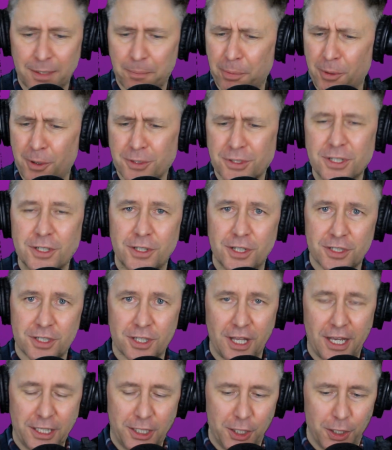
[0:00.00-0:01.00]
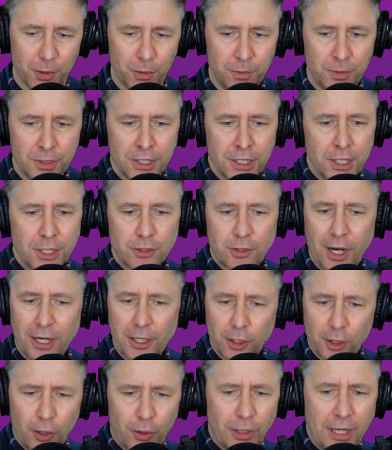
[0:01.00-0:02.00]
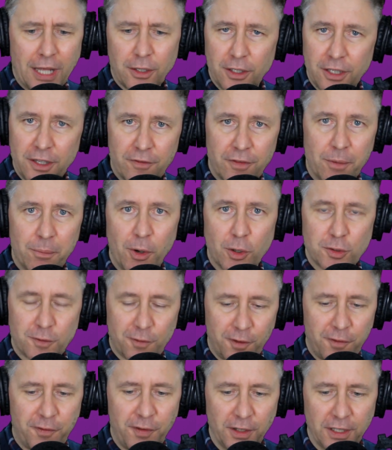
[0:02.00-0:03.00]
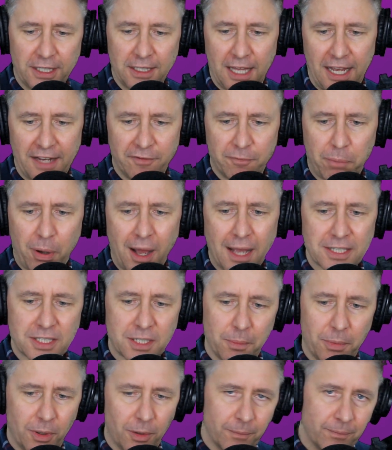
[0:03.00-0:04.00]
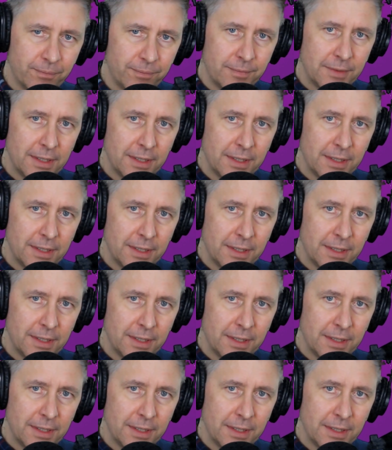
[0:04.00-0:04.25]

and a person just like you trying to learn how to live the most fulfilling life possible.